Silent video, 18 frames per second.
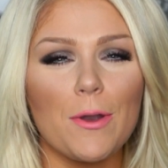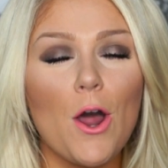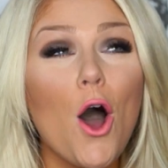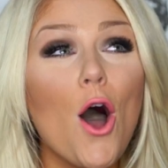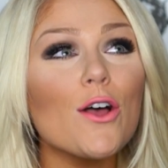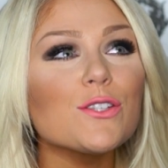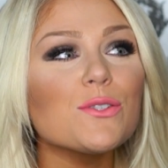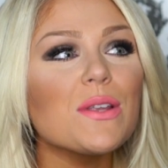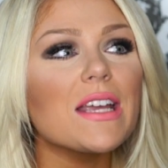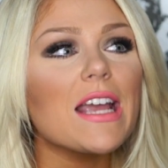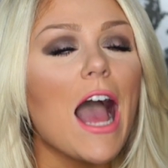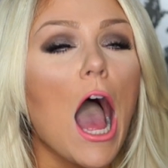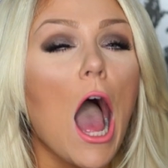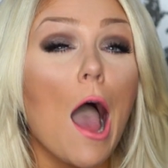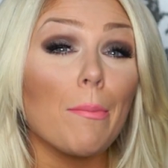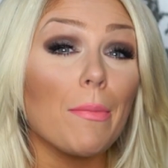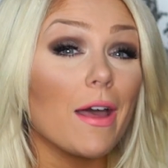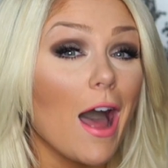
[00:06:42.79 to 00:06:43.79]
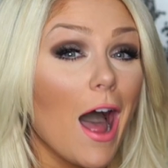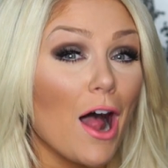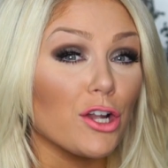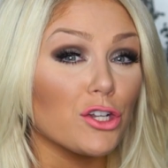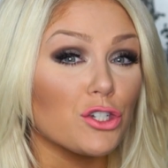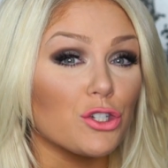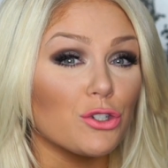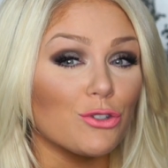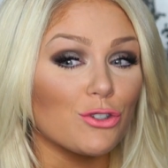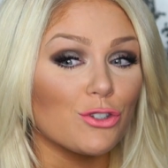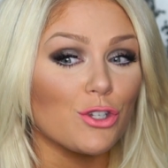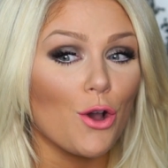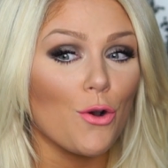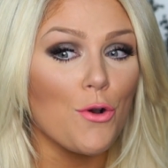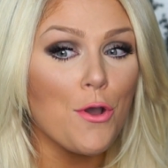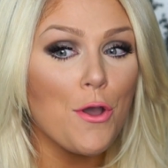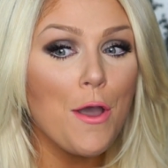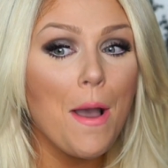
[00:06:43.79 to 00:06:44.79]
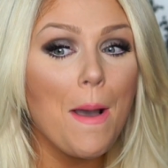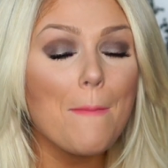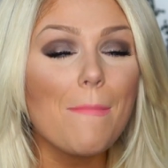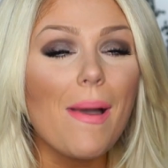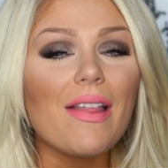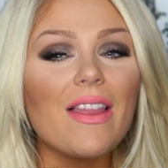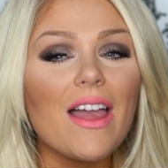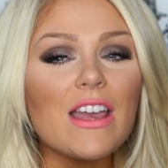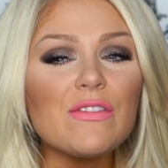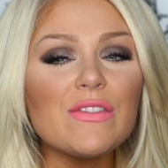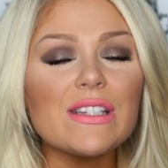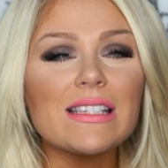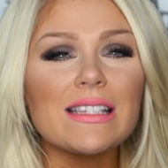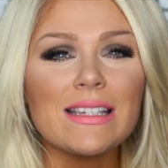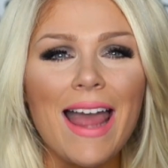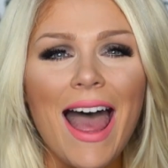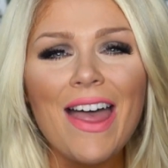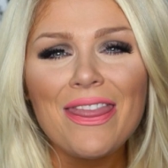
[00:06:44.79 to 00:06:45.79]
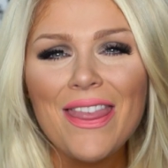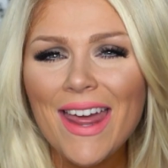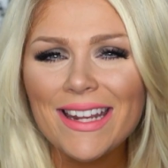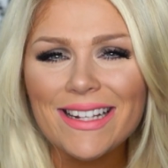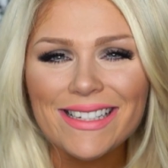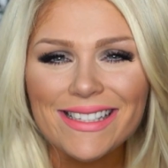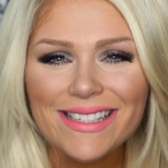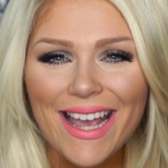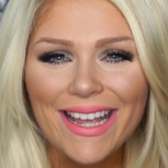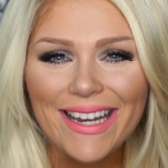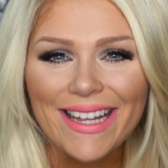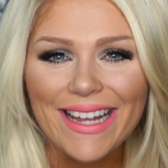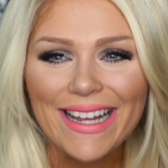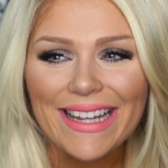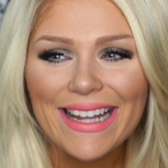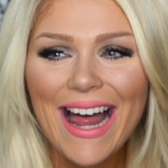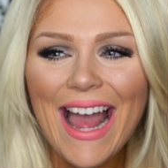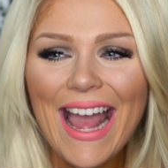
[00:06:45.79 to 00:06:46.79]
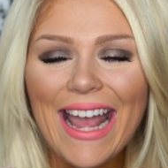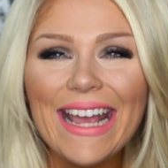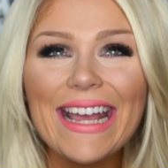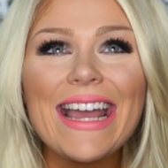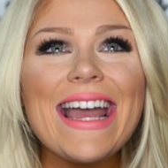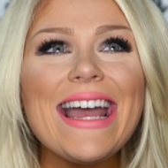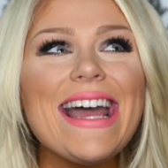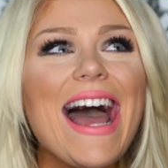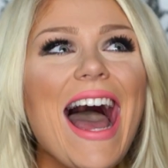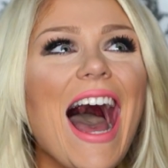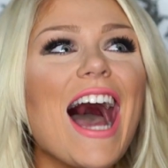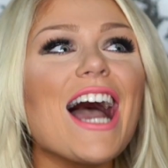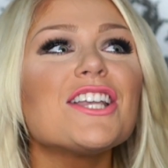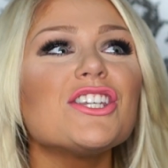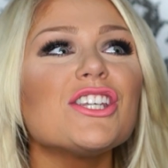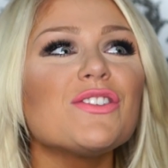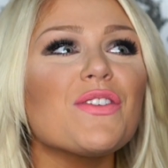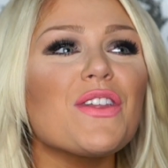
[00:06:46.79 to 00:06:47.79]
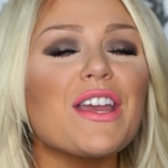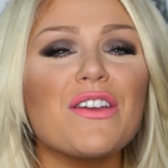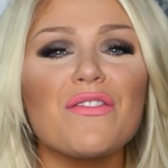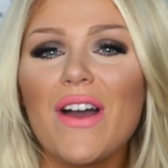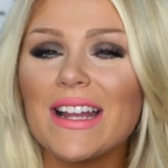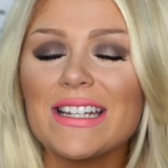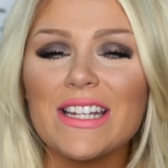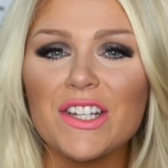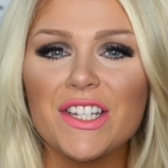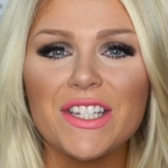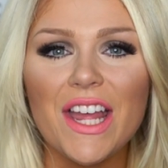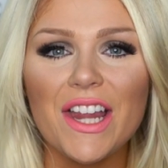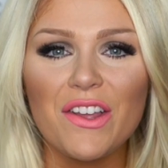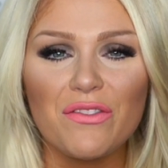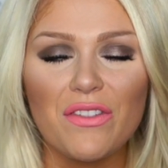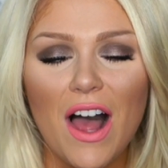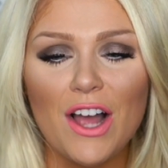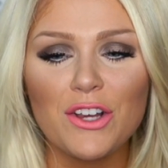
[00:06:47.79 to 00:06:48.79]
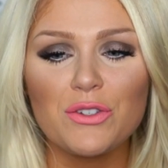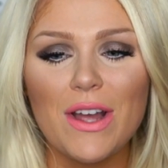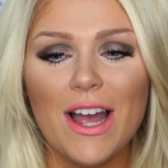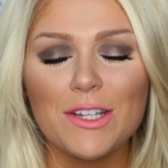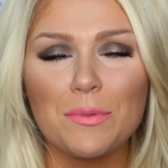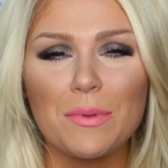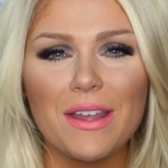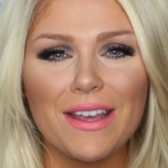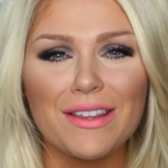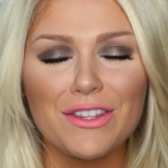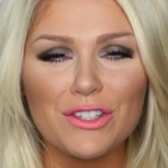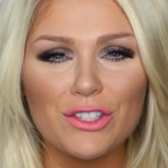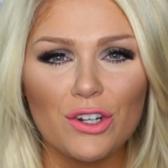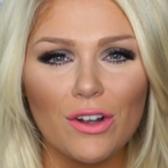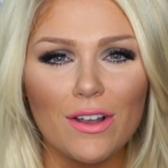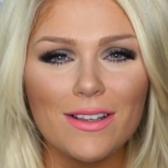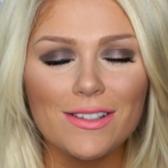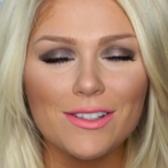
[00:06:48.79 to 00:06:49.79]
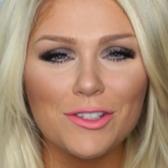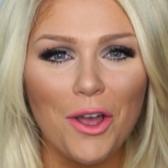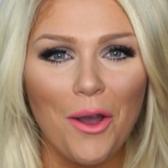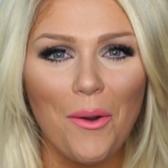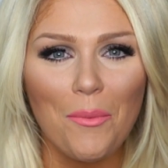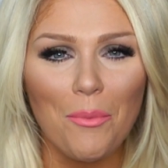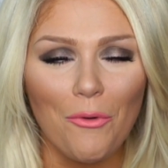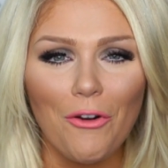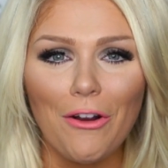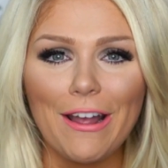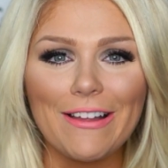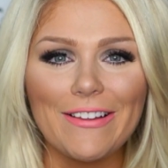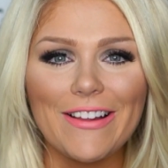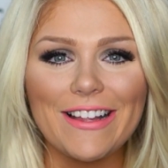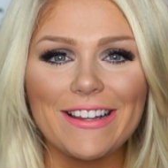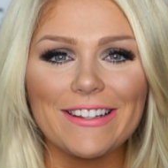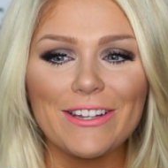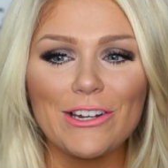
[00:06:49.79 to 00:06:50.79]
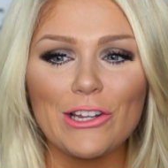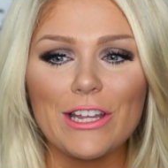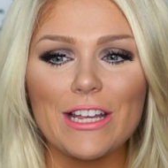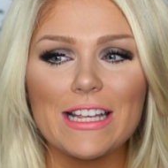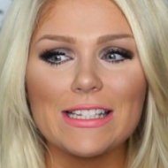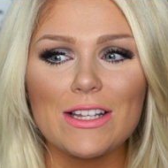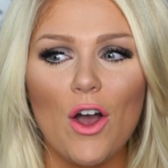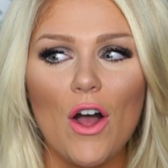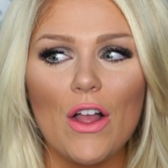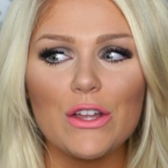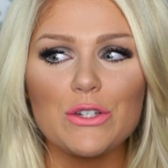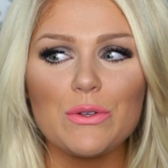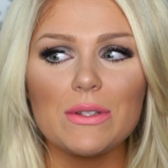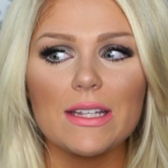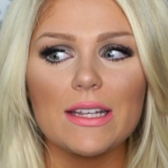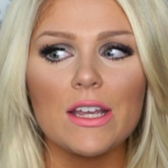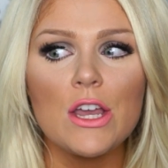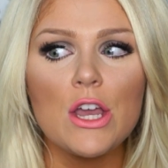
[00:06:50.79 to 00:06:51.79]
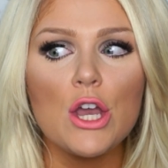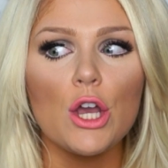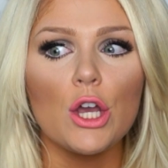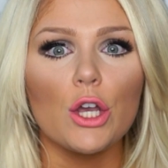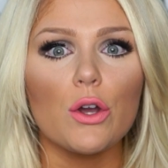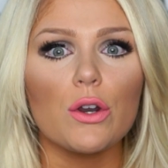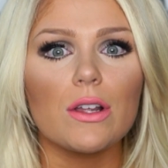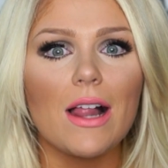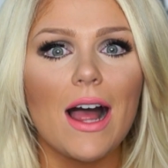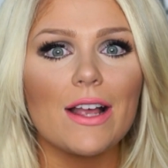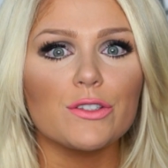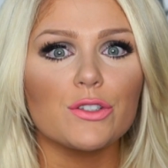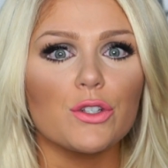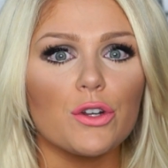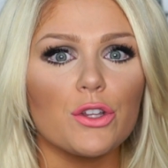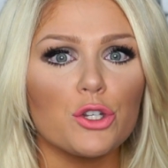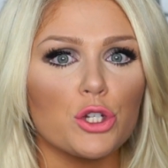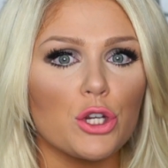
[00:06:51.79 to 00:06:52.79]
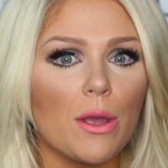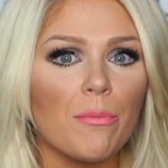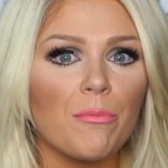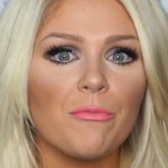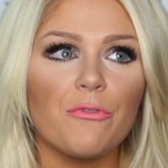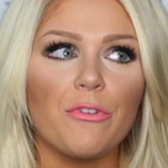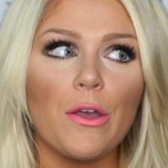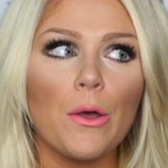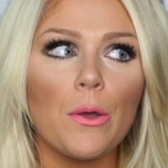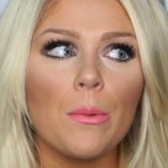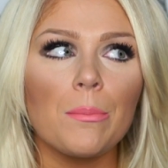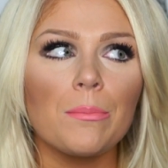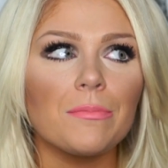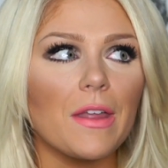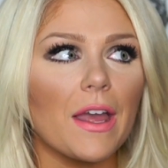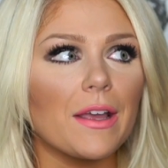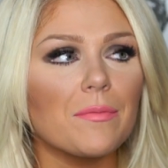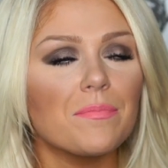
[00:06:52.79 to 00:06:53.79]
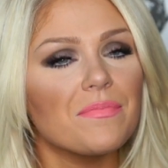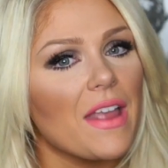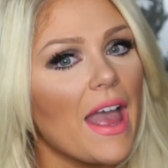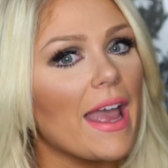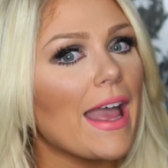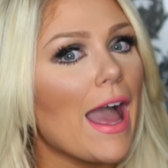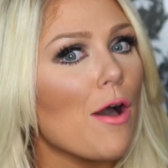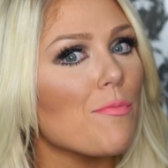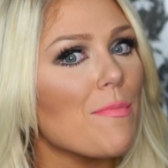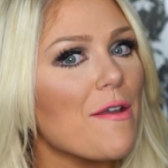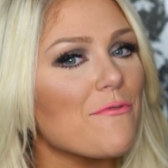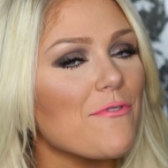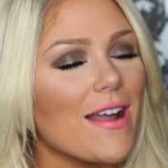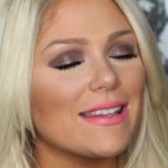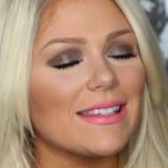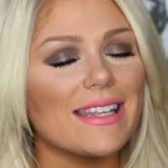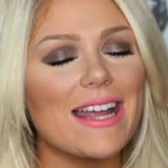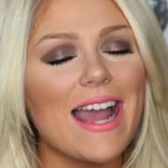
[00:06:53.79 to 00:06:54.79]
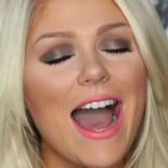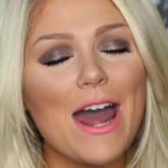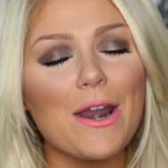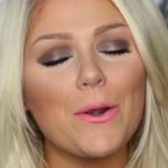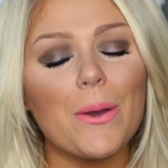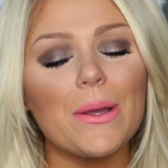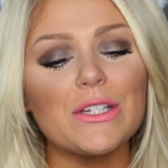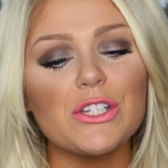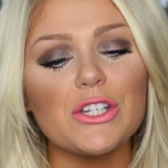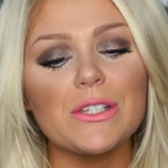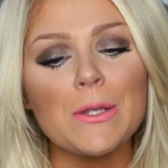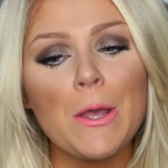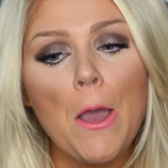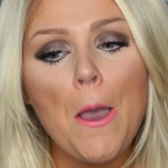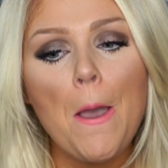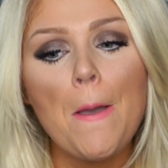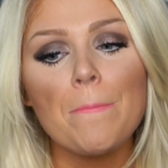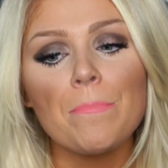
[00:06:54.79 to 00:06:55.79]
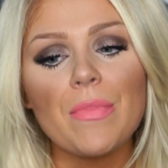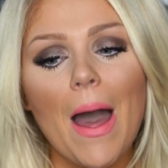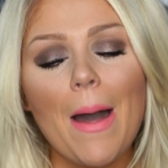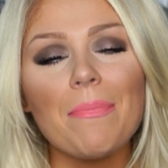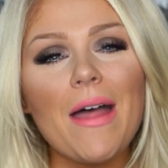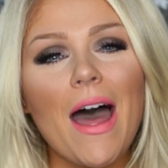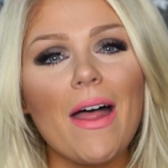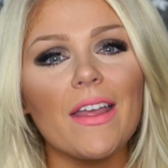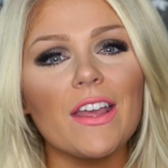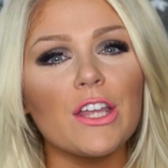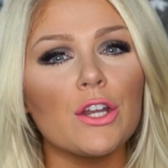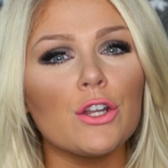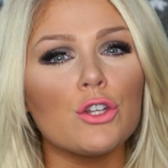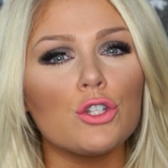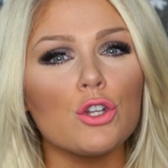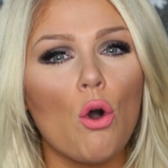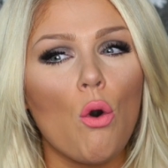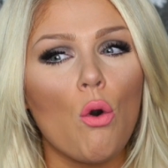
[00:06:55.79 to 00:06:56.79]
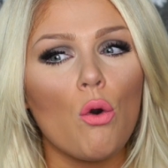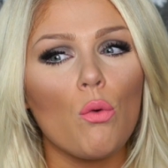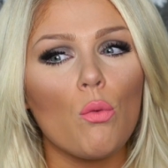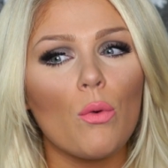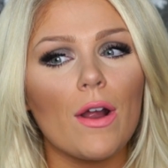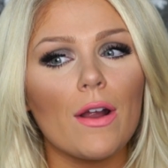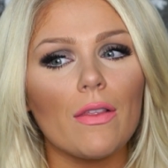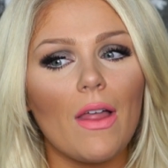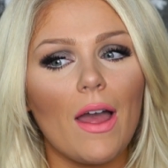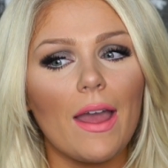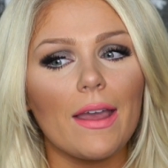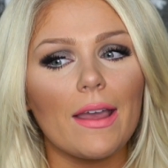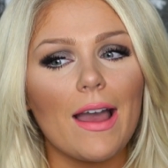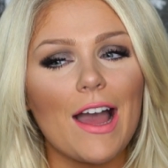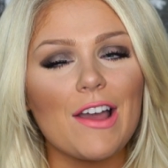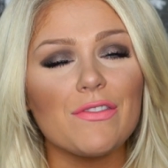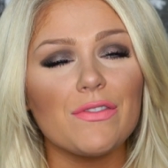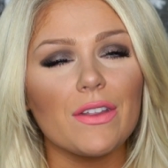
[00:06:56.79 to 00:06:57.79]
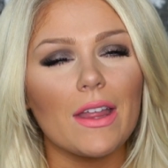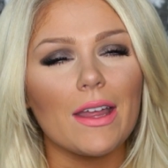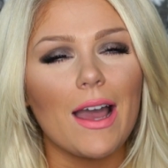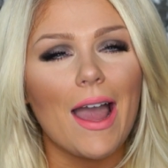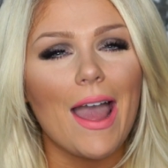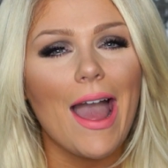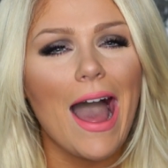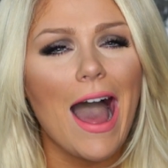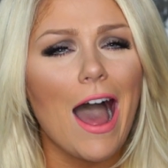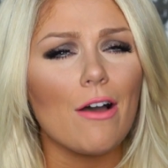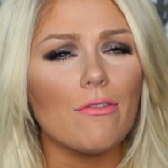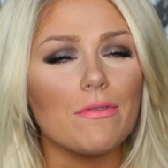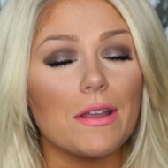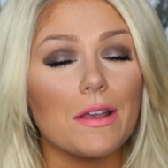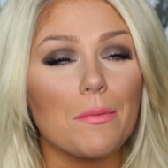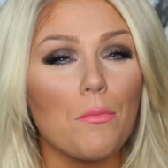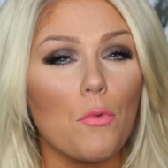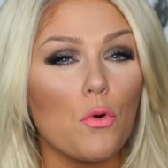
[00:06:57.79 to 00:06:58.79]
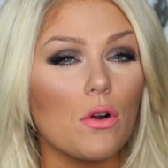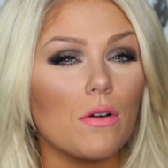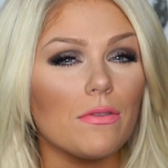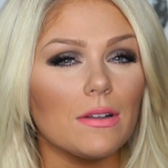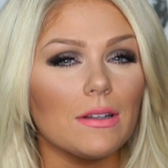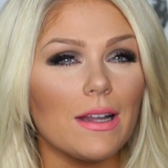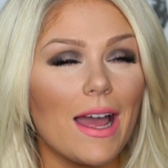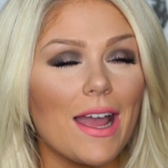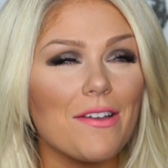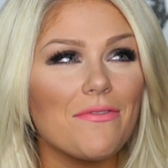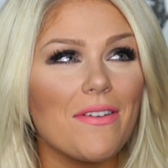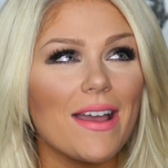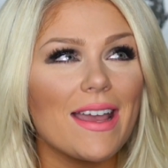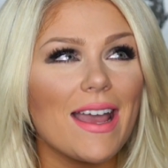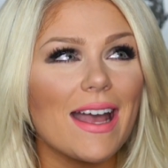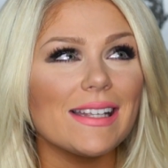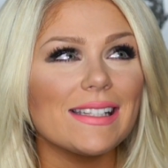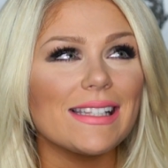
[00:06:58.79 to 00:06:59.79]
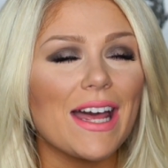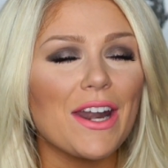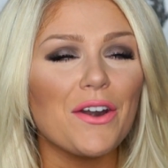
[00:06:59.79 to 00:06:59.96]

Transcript: And also, like, I'm a college student, so my life is not that exciting. Like, I just feel like if I did daily vlogs, you guys would be like, this girl is so boring, like literally, because all I do is like go to class, go to the gym, film, like hang out with my friends. Like, I don't know, it's just, I'm not like an adult where like I feel like I have like more of a life, I guess.